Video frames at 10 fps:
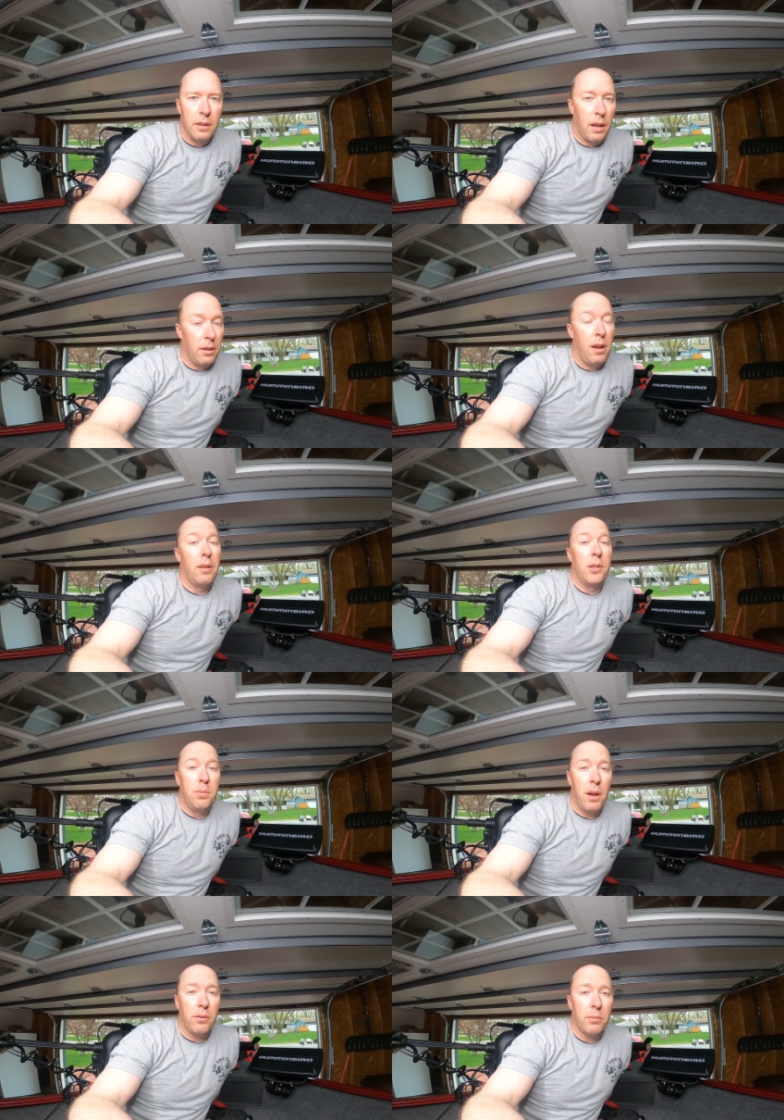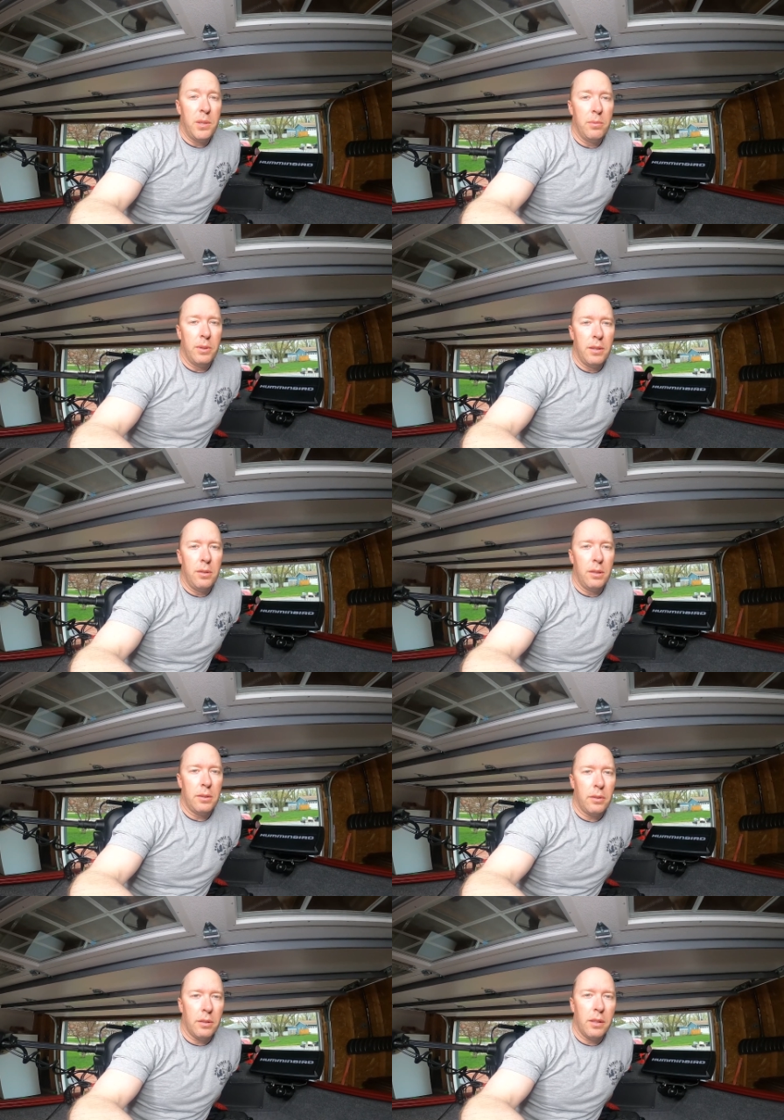I got a lot of respect for people that do
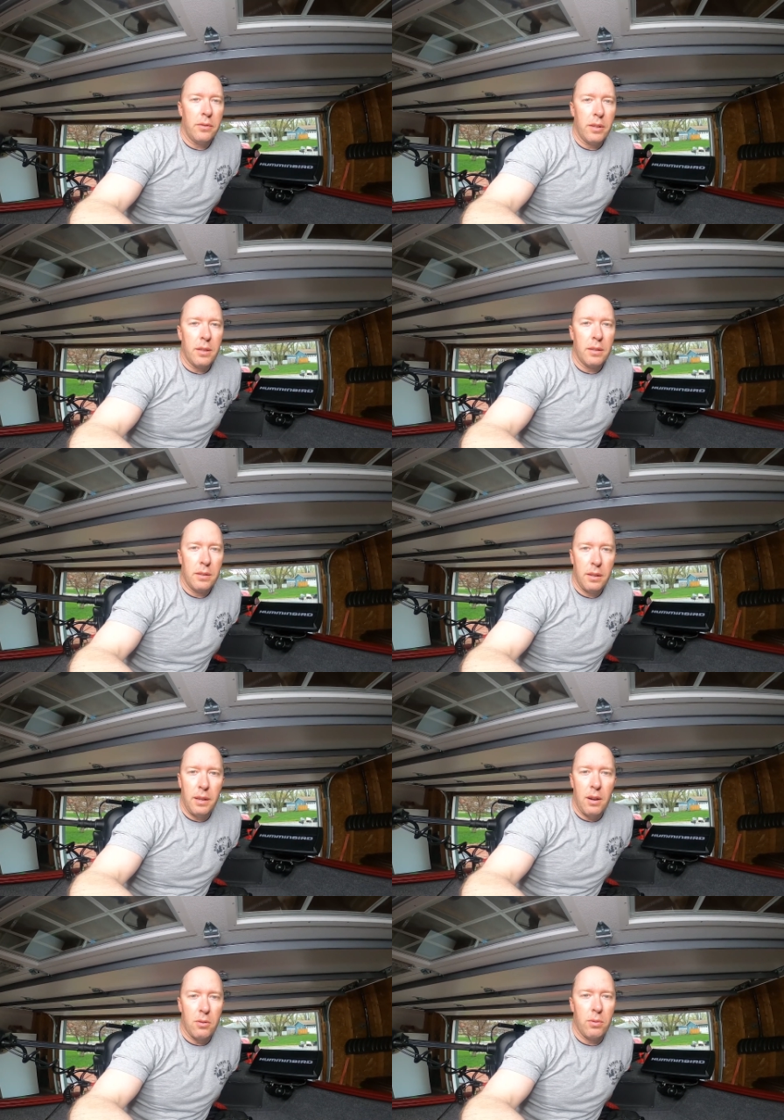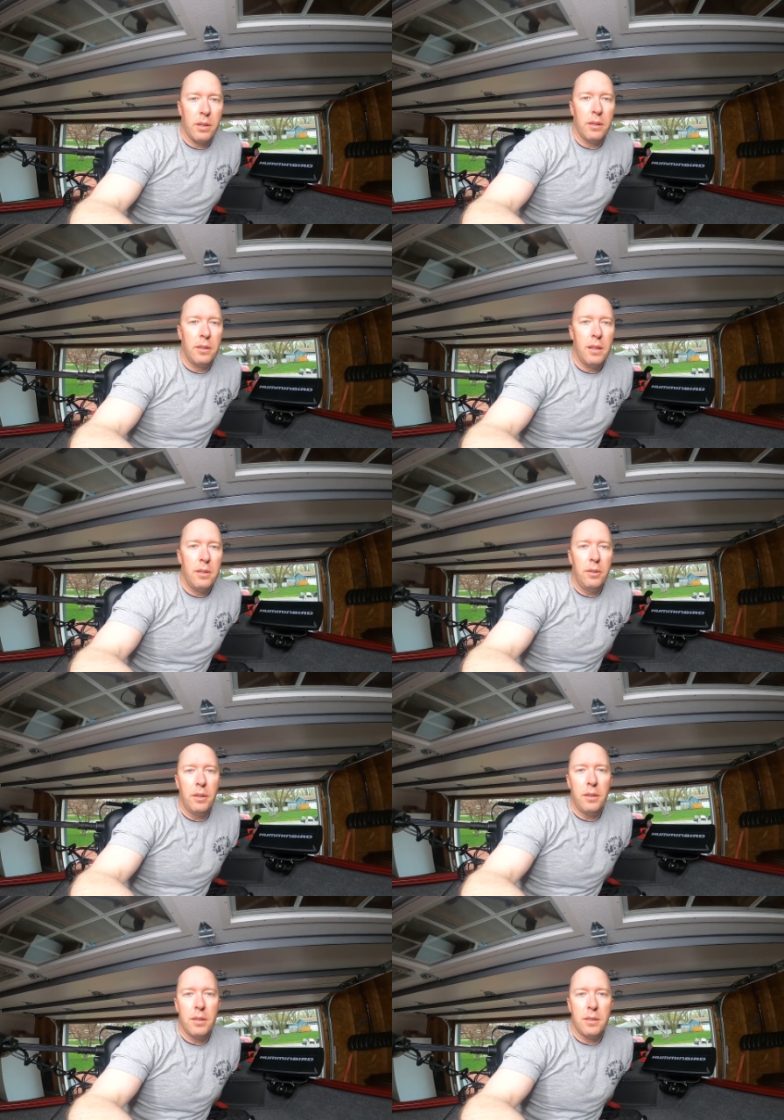this for a living and how quickly they
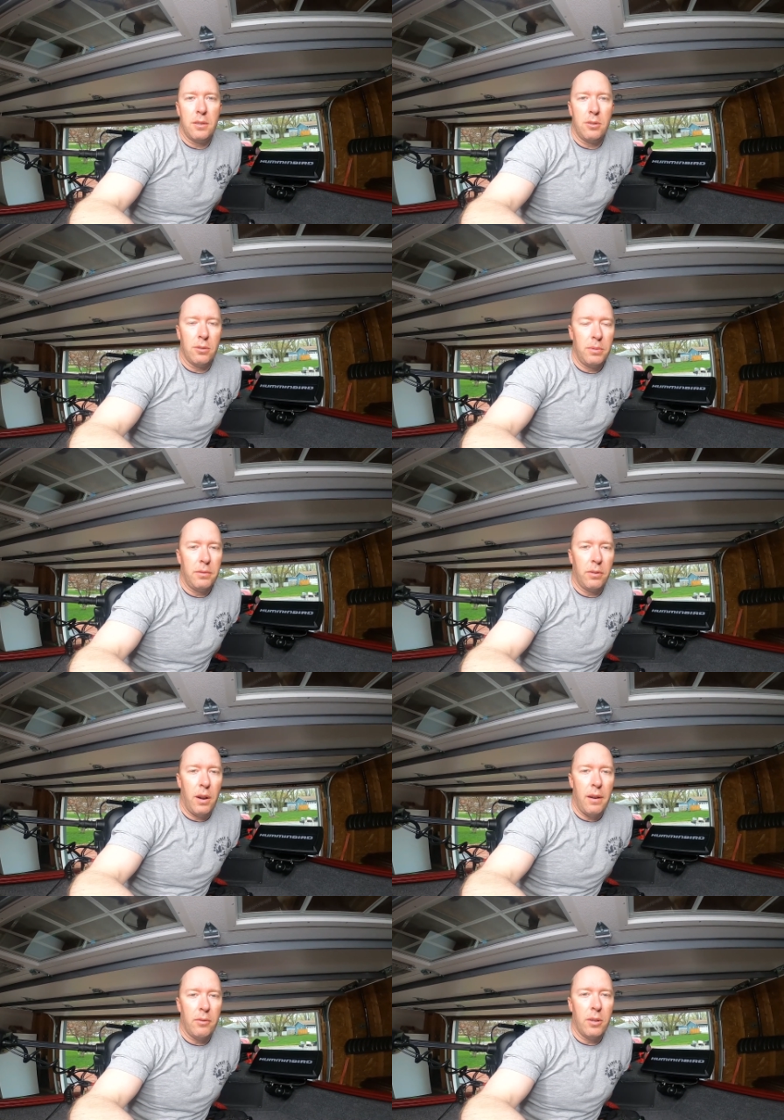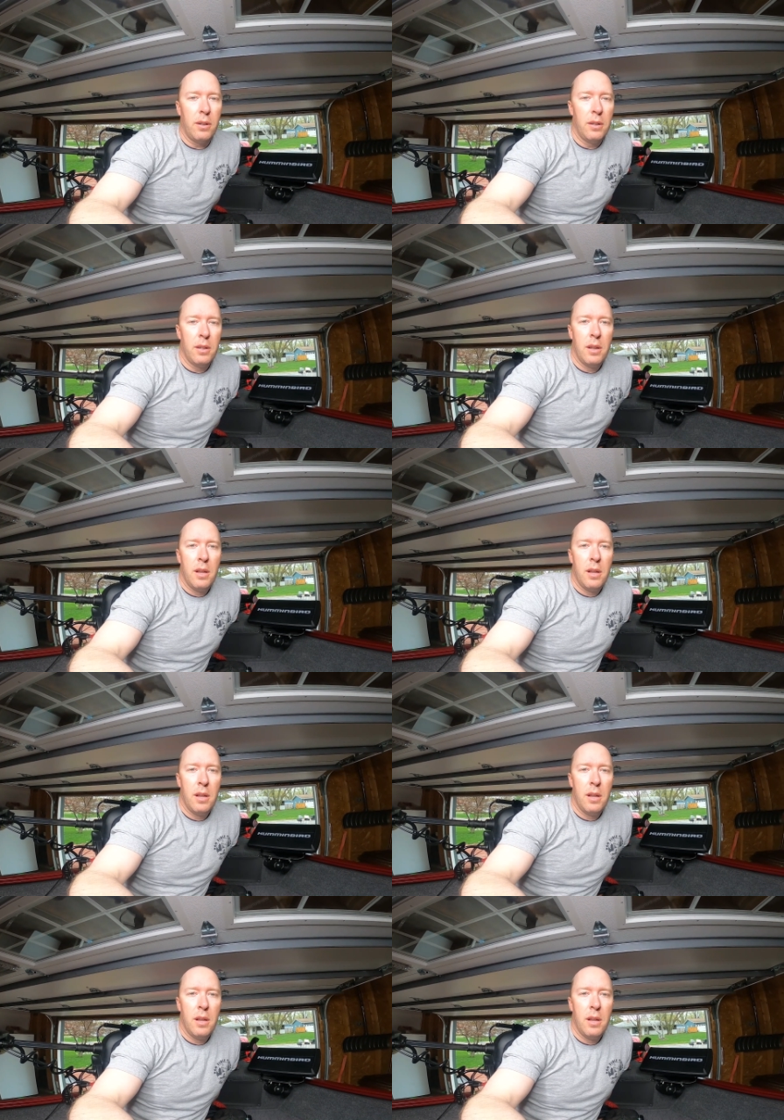do it, because this took me forever.